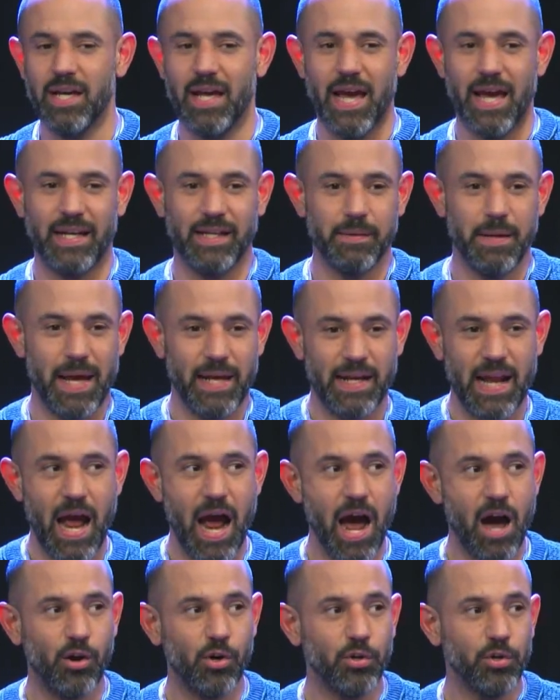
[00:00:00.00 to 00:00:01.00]
And, and
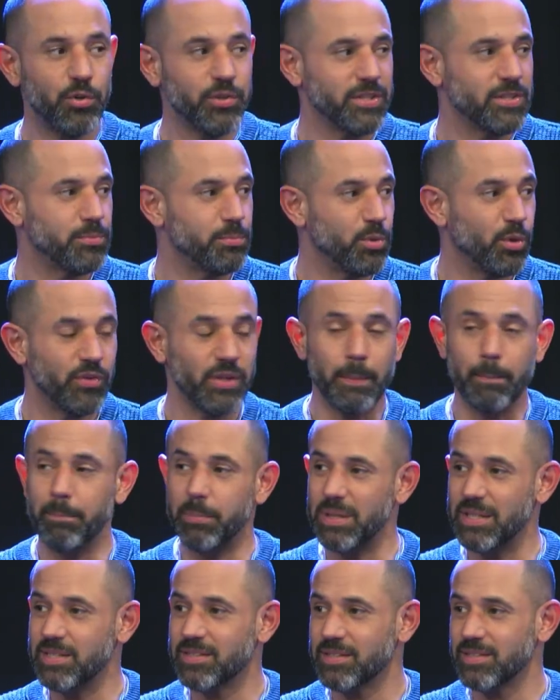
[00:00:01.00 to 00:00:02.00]
how all these moving
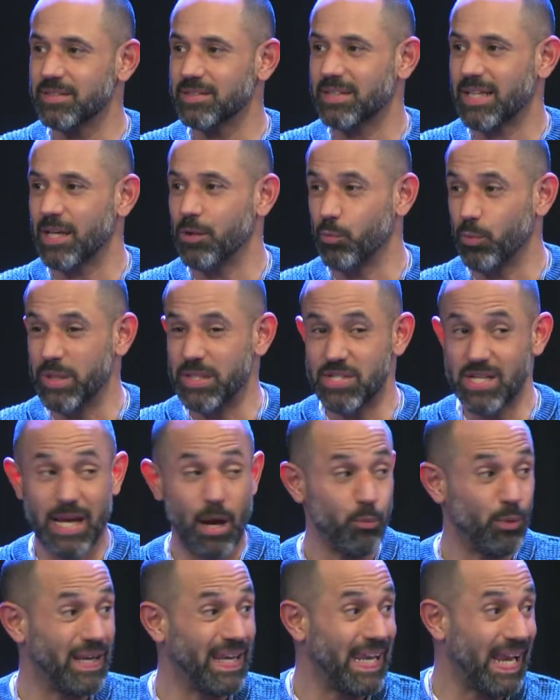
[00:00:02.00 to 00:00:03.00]
pieces, can we,
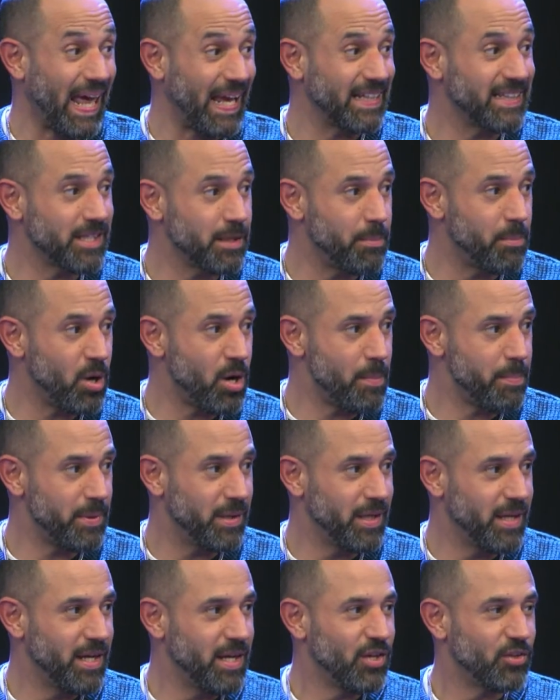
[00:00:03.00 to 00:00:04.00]
can we line them up
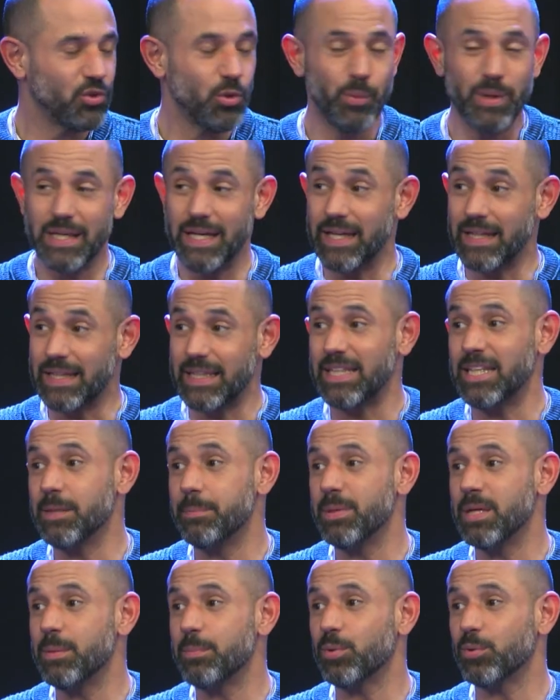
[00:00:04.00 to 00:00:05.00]
so we get key
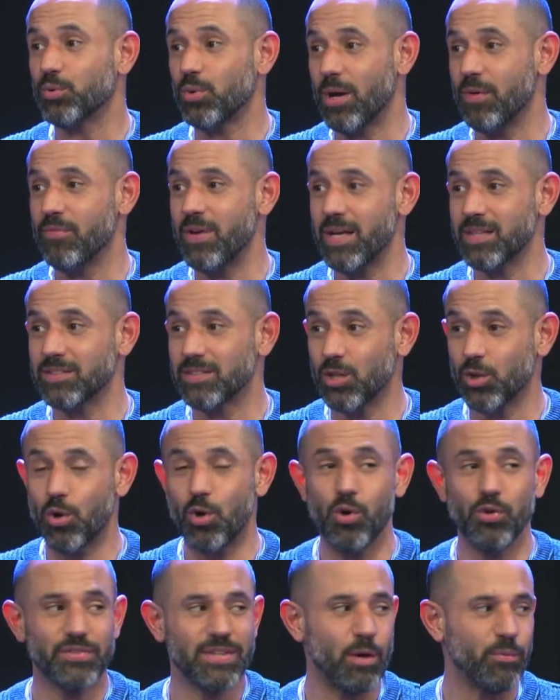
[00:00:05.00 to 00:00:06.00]
people to advance the
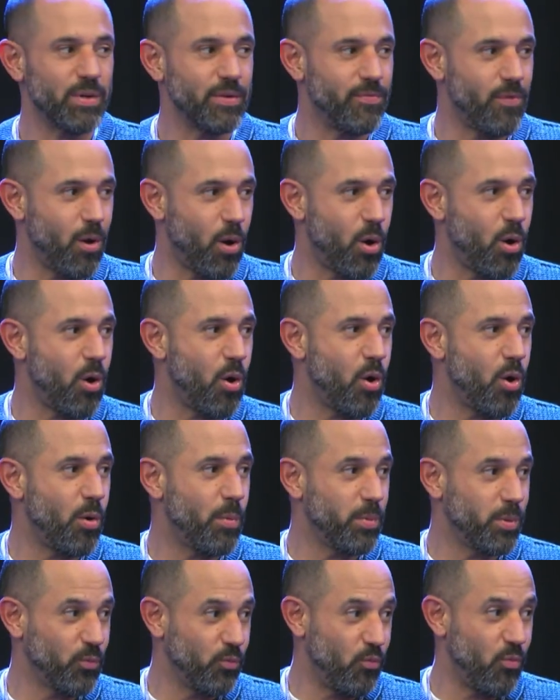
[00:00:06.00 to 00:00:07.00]
goals that we've
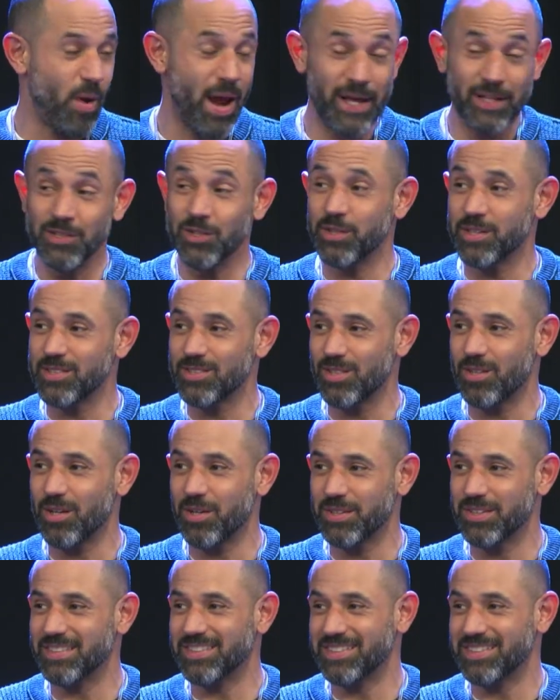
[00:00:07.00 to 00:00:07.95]
all ran on these, on,